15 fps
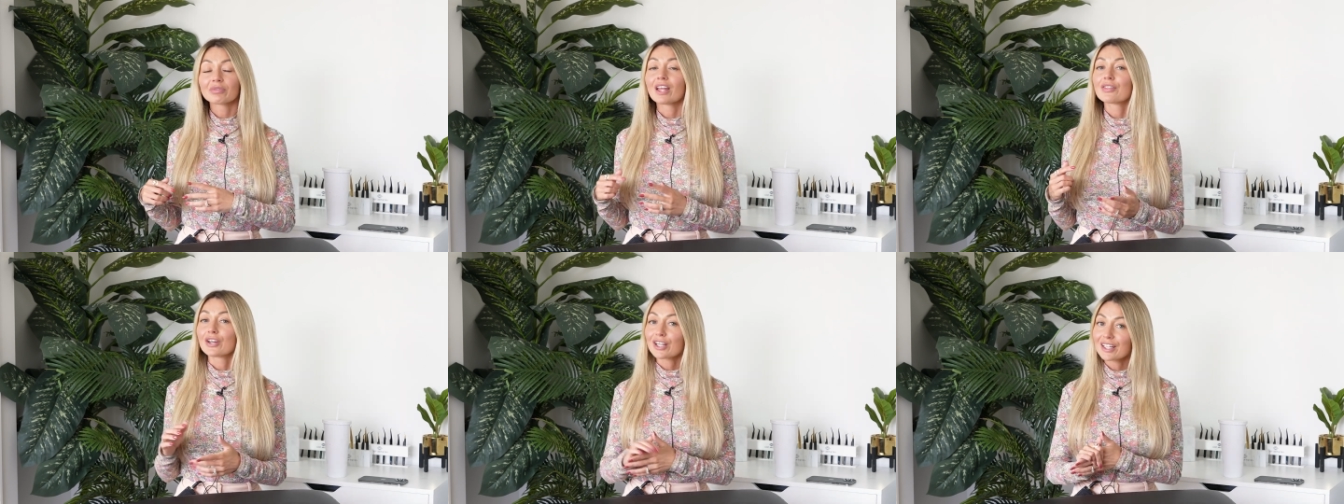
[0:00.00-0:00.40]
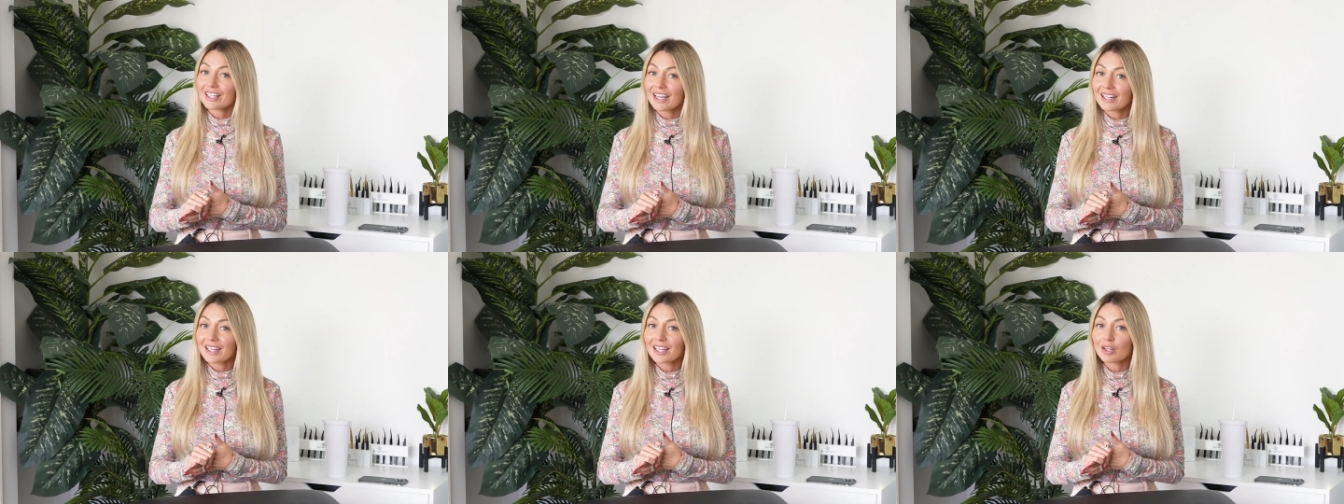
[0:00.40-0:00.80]
they're gonna
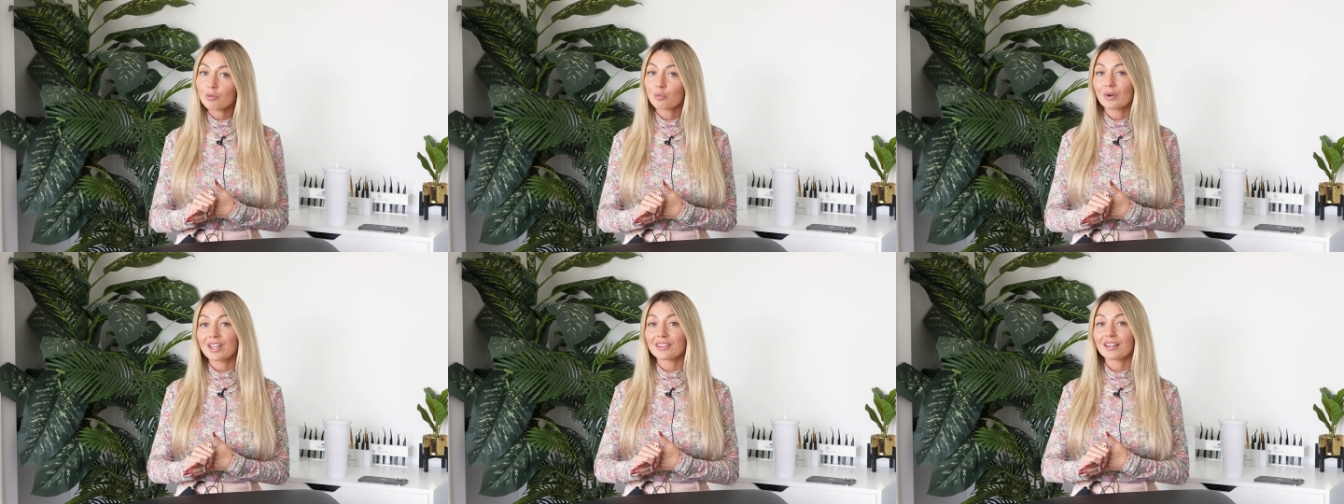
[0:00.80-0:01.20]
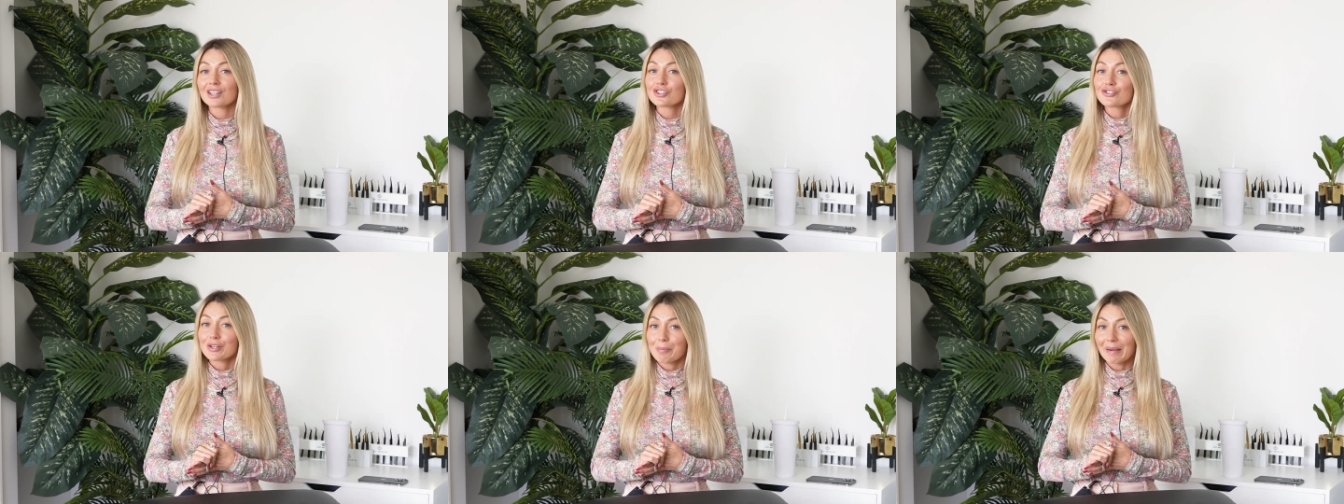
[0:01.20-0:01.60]
get hit with a
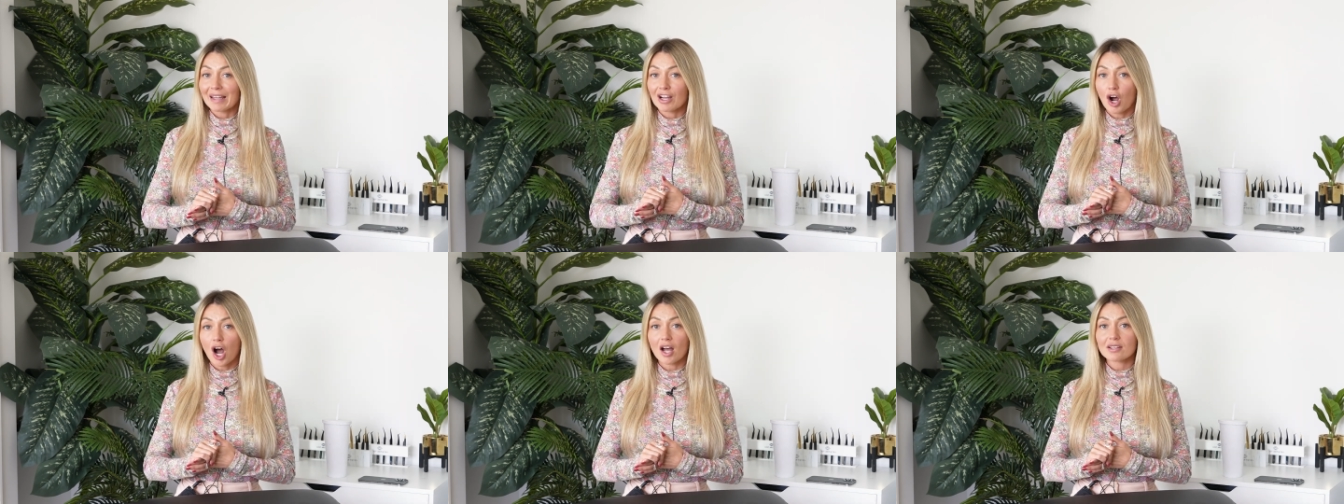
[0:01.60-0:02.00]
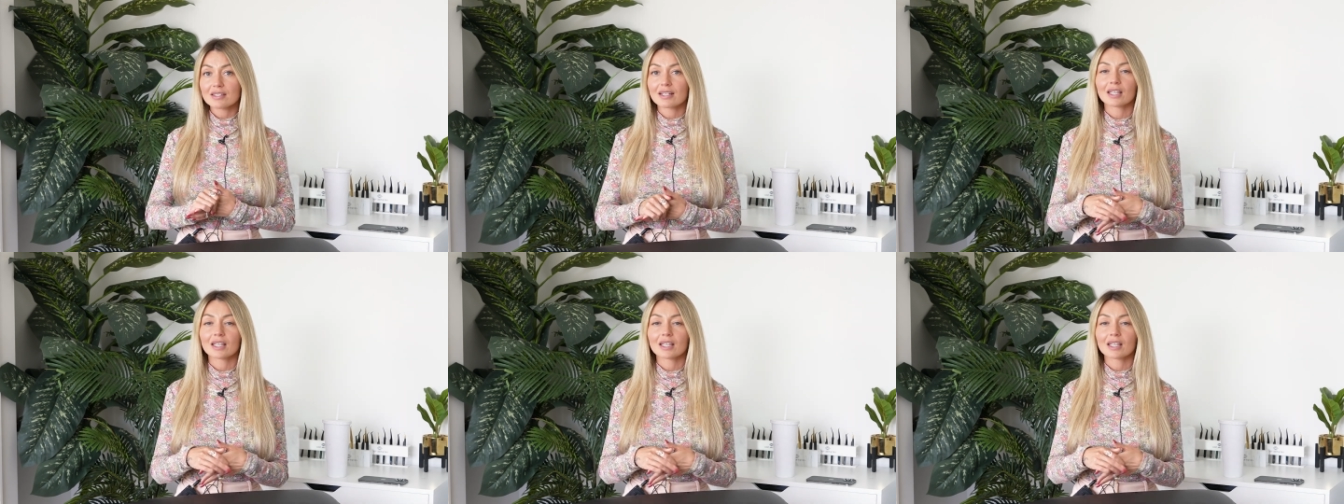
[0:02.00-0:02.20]
shipping cost.